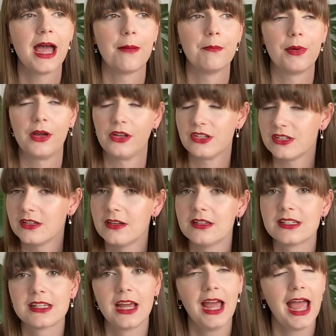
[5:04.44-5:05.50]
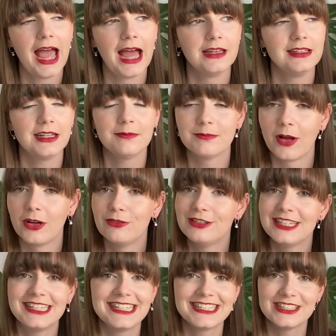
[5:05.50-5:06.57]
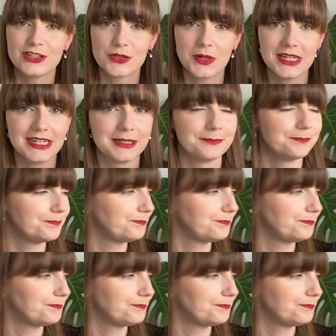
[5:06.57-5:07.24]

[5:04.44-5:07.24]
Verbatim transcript: and pertinent and yeah I really did enjoy it.